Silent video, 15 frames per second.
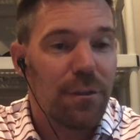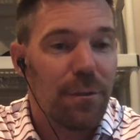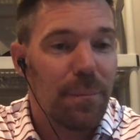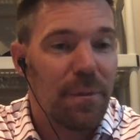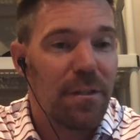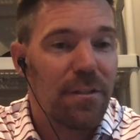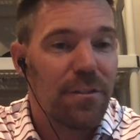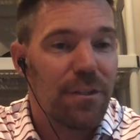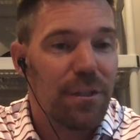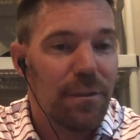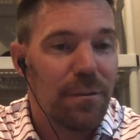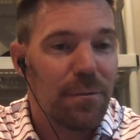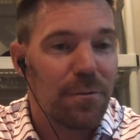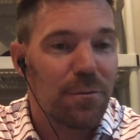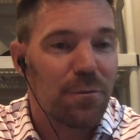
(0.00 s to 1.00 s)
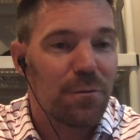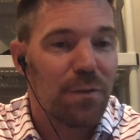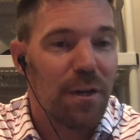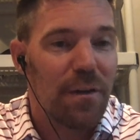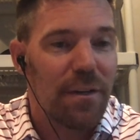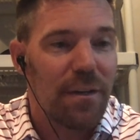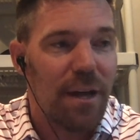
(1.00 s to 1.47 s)
BG, which was
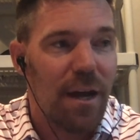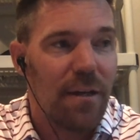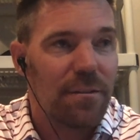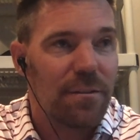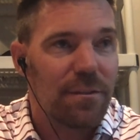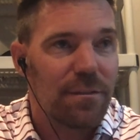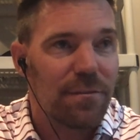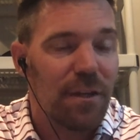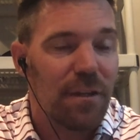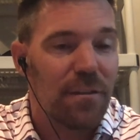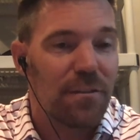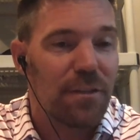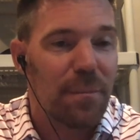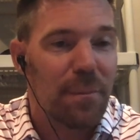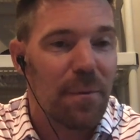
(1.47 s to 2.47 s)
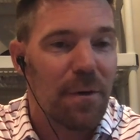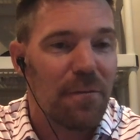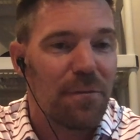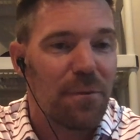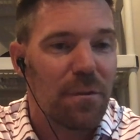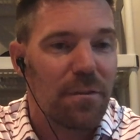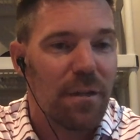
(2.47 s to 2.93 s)
very nice. Fell asleep
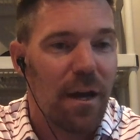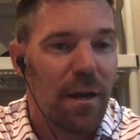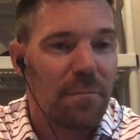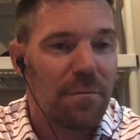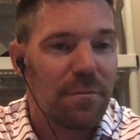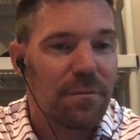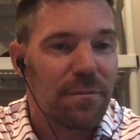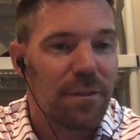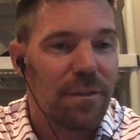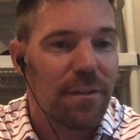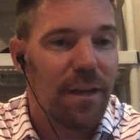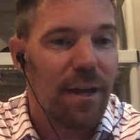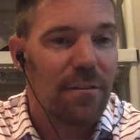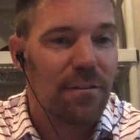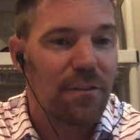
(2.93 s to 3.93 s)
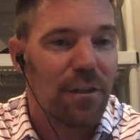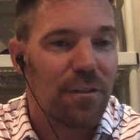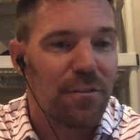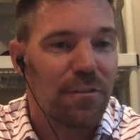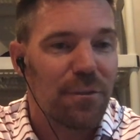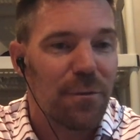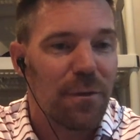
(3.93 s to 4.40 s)
about 4 times during that.
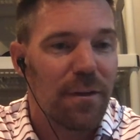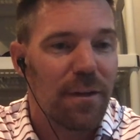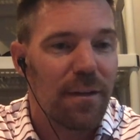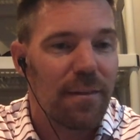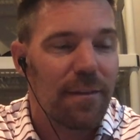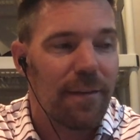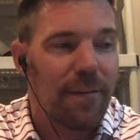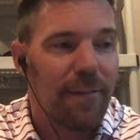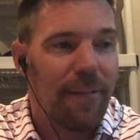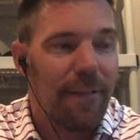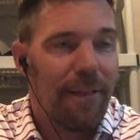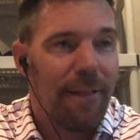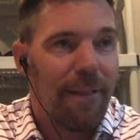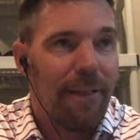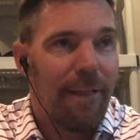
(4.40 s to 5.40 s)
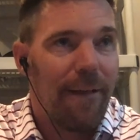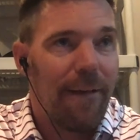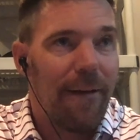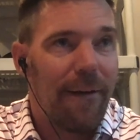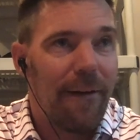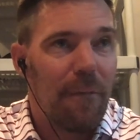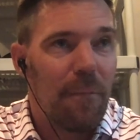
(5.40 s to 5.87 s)
Started snoring, I think.
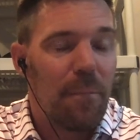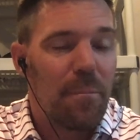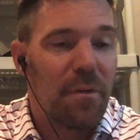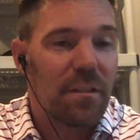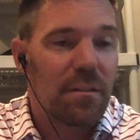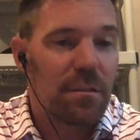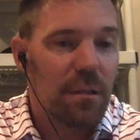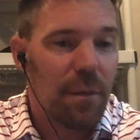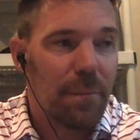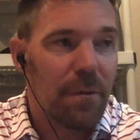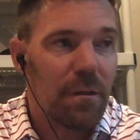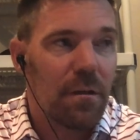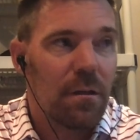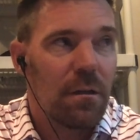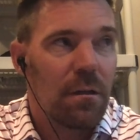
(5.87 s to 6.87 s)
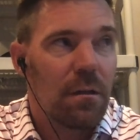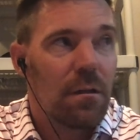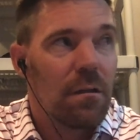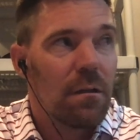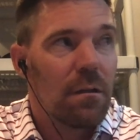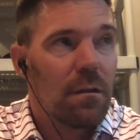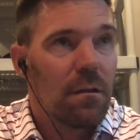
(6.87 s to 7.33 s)
Big supper.
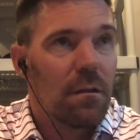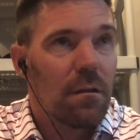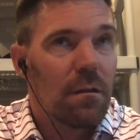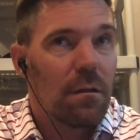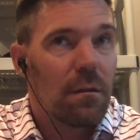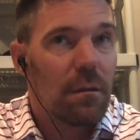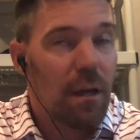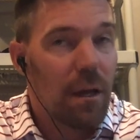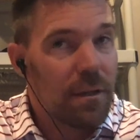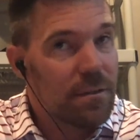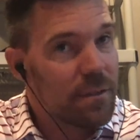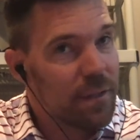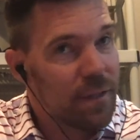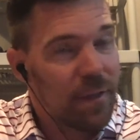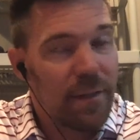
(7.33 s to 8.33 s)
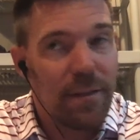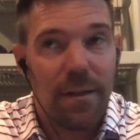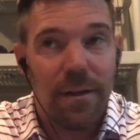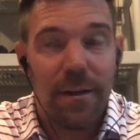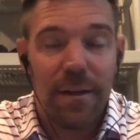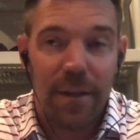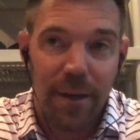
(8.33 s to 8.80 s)
A lot of
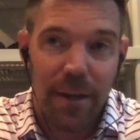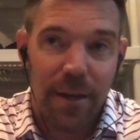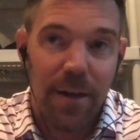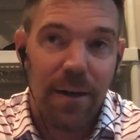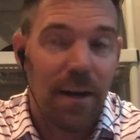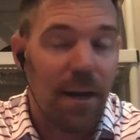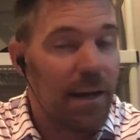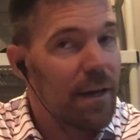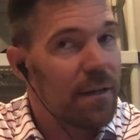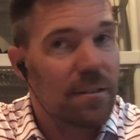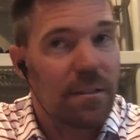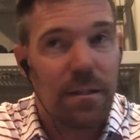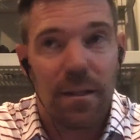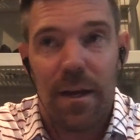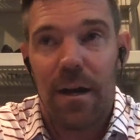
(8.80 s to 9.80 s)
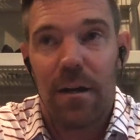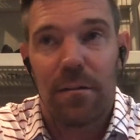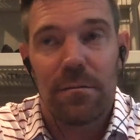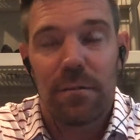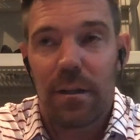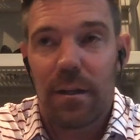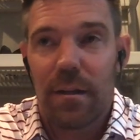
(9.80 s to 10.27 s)
tequila. Again, I got to chill
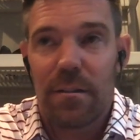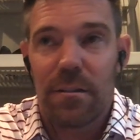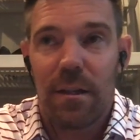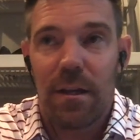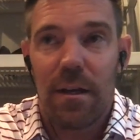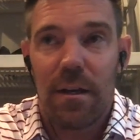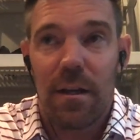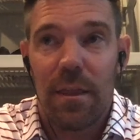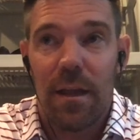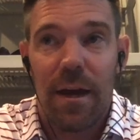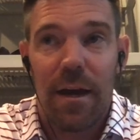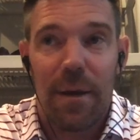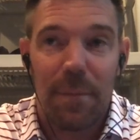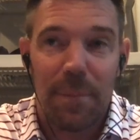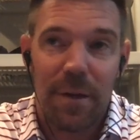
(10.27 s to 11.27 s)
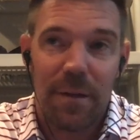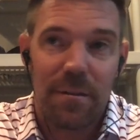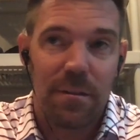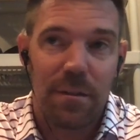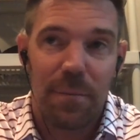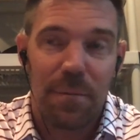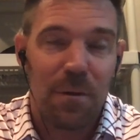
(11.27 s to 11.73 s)
out. I got to chill out on that.
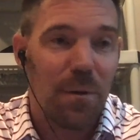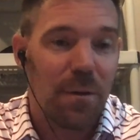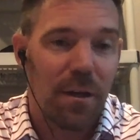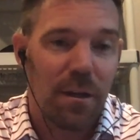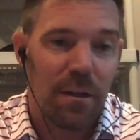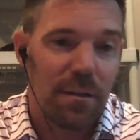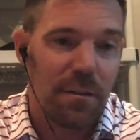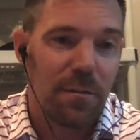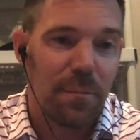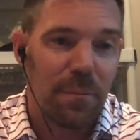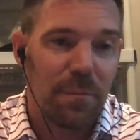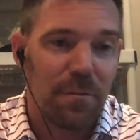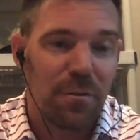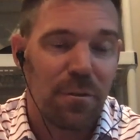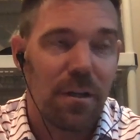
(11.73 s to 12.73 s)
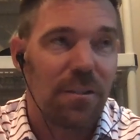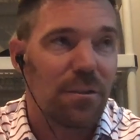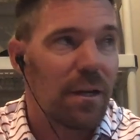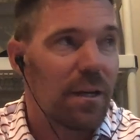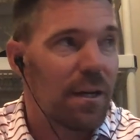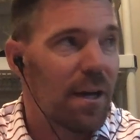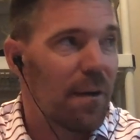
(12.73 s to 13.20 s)
I'm going on a little stretch
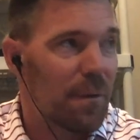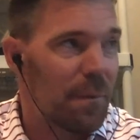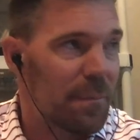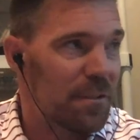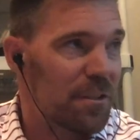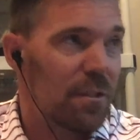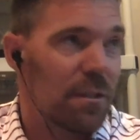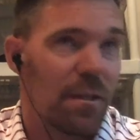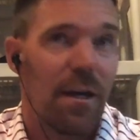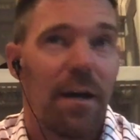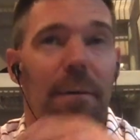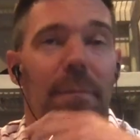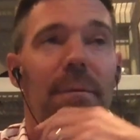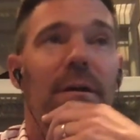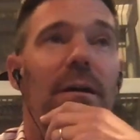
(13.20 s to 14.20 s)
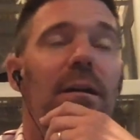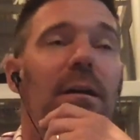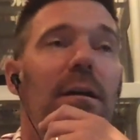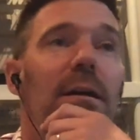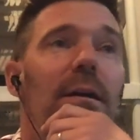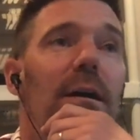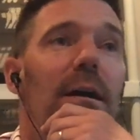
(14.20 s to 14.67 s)
right now where I'm going to chill it out a bit.
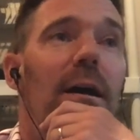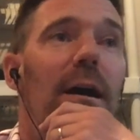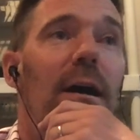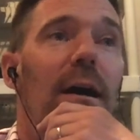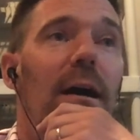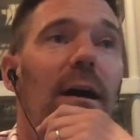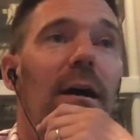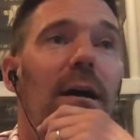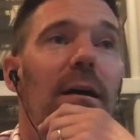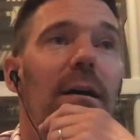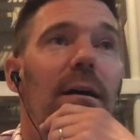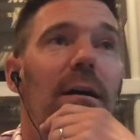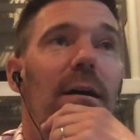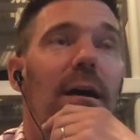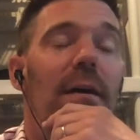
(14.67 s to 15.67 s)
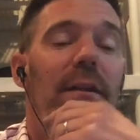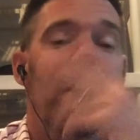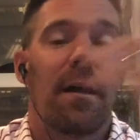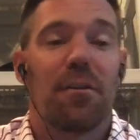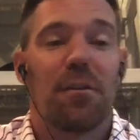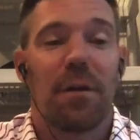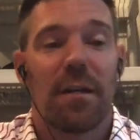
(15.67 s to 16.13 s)
And
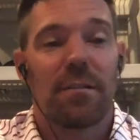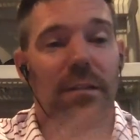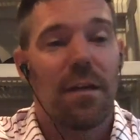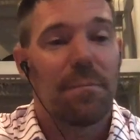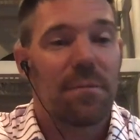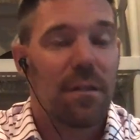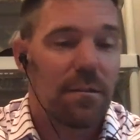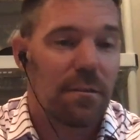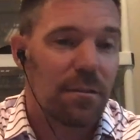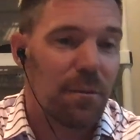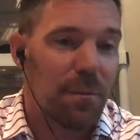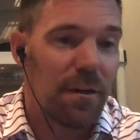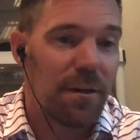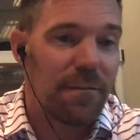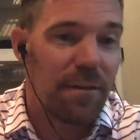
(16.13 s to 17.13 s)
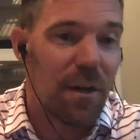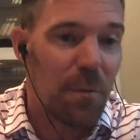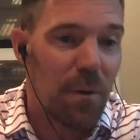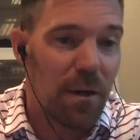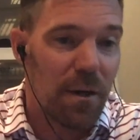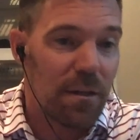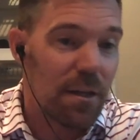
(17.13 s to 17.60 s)
then I slept in until whatever I
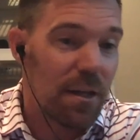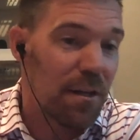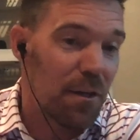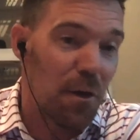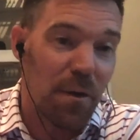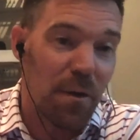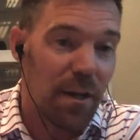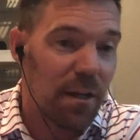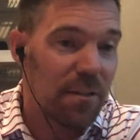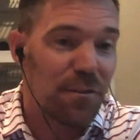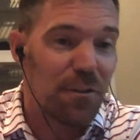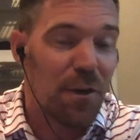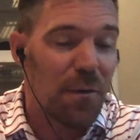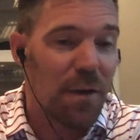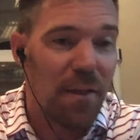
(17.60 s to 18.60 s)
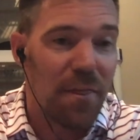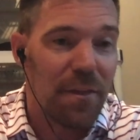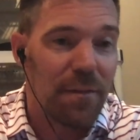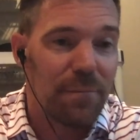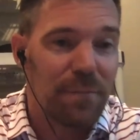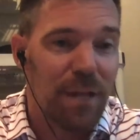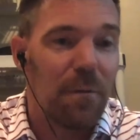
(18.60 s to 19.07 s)
wanted today. No kids, no
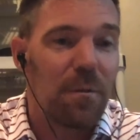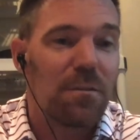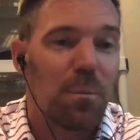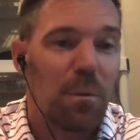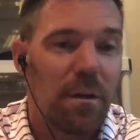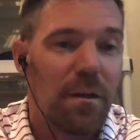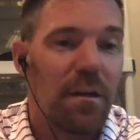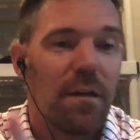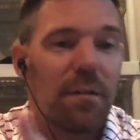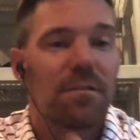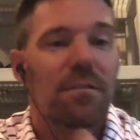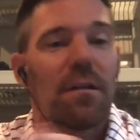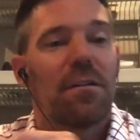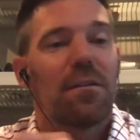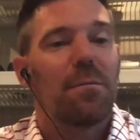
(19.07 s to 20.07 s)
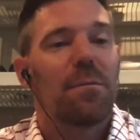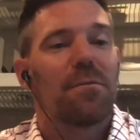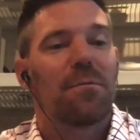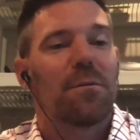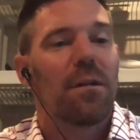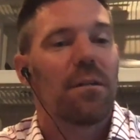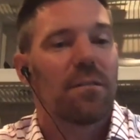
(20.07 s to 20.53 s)
nothing. I was worried. I was telling you
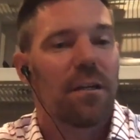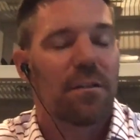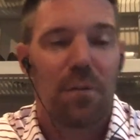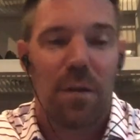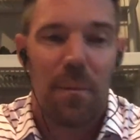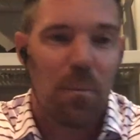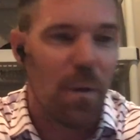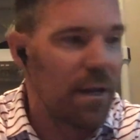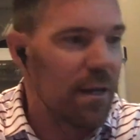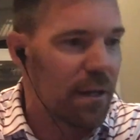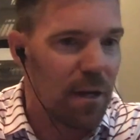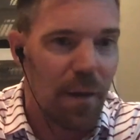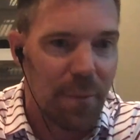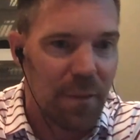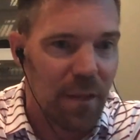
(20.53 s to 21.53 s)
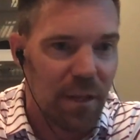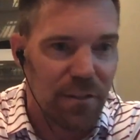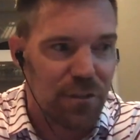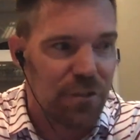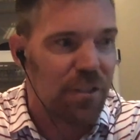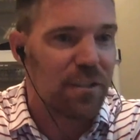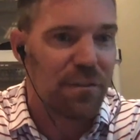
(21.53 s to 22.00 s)
before, I was like, dude, I'm waking up at like
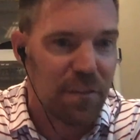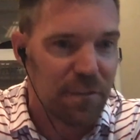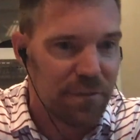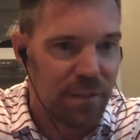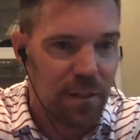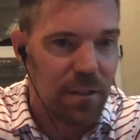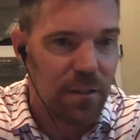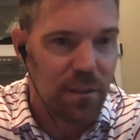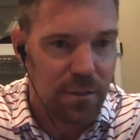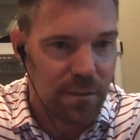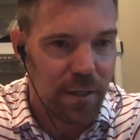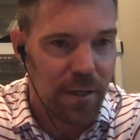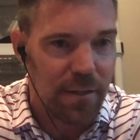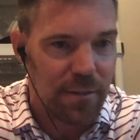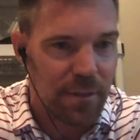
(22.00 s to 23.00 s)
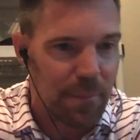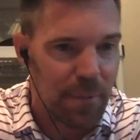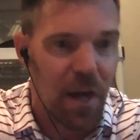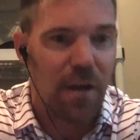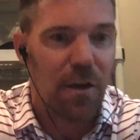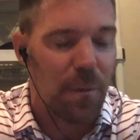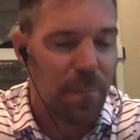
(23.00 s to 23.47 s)
6:15 these days and I'm
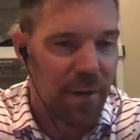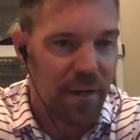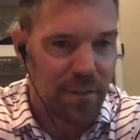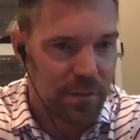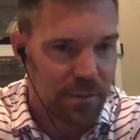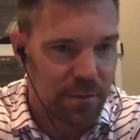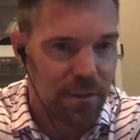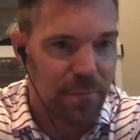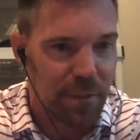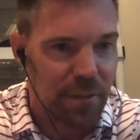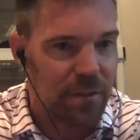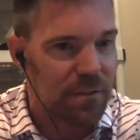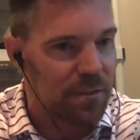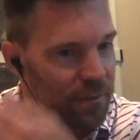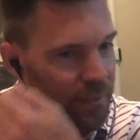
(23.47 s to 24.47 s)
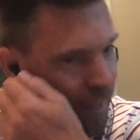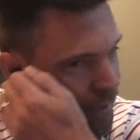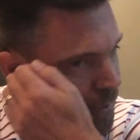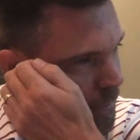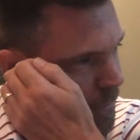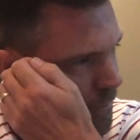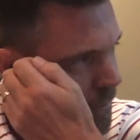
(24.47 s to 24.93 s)
not going back to sleep. Like, this is
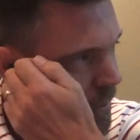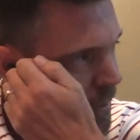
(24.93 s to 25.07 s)
terrible.